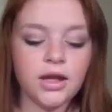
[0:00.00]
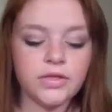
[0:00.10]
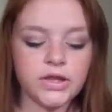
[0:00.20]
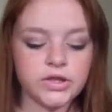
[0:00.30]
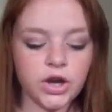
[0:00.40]

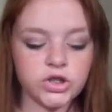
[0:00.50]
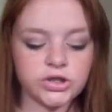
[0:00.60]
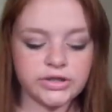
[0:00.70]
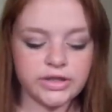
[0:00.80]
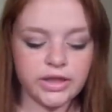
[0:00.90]
These are
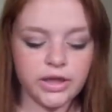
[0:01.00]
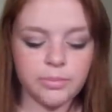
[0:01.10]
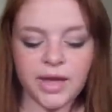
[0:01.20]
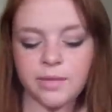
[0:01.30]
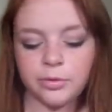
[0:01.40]
just the
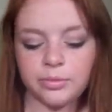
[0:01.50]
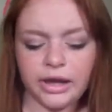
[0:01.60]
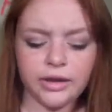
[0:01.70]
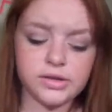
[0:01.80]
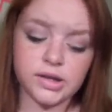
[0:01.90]

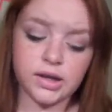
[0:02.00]
Papermate